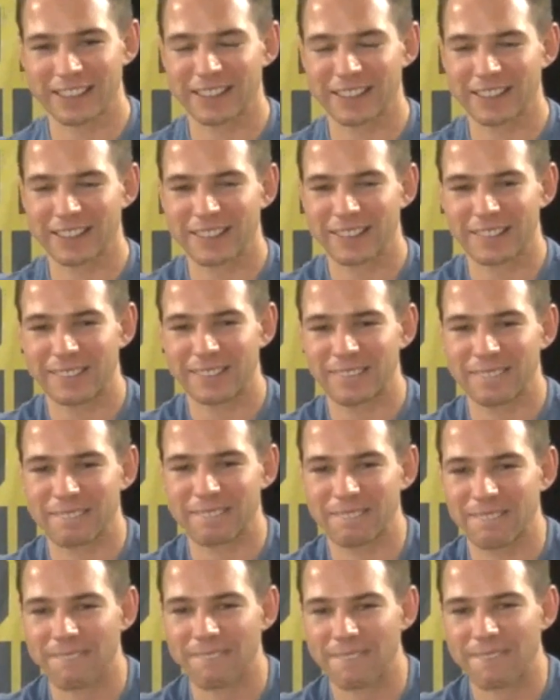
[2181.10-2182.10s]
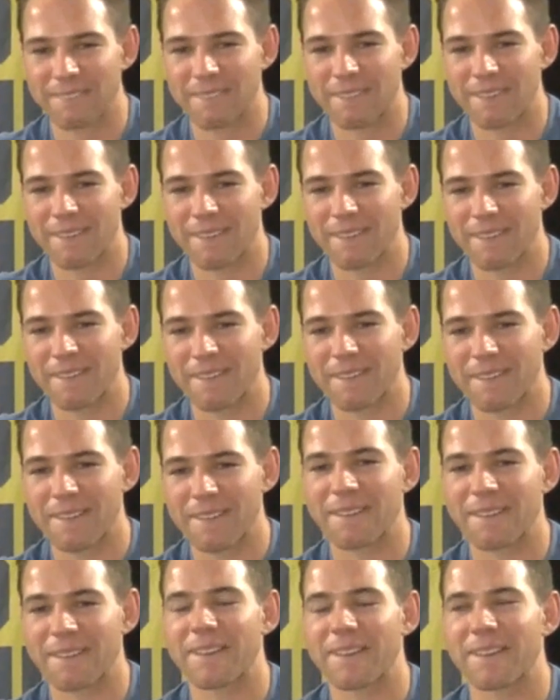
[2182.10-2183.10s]

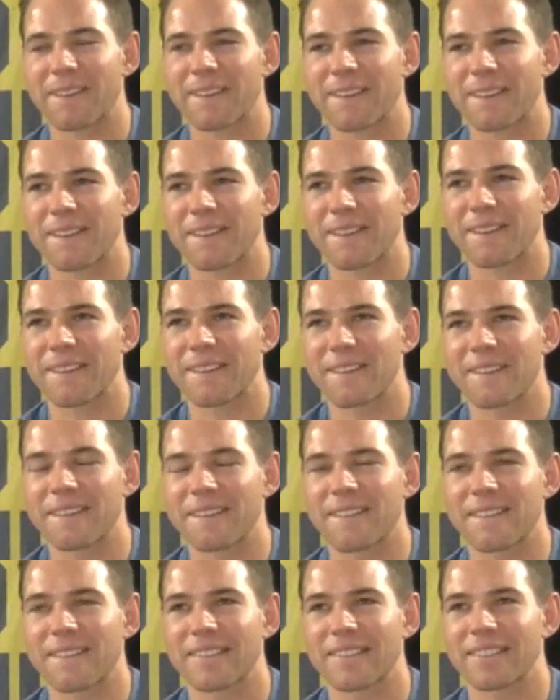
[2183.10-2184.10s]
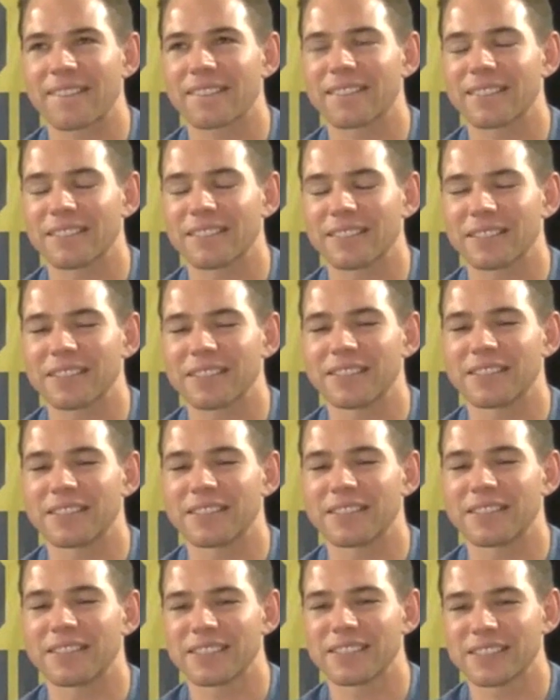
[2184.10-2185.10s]

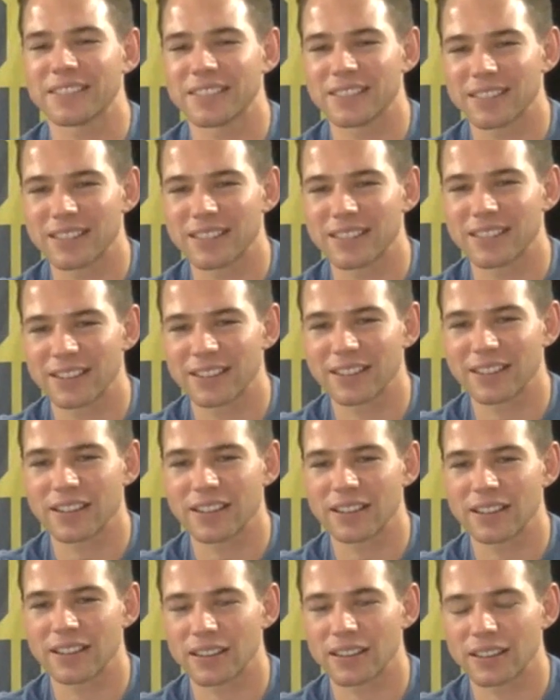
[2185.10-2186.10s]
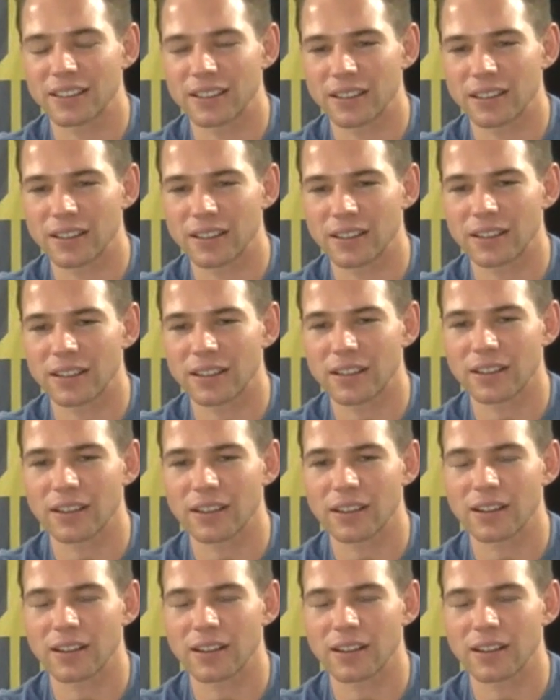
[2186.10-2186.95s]
[no speech]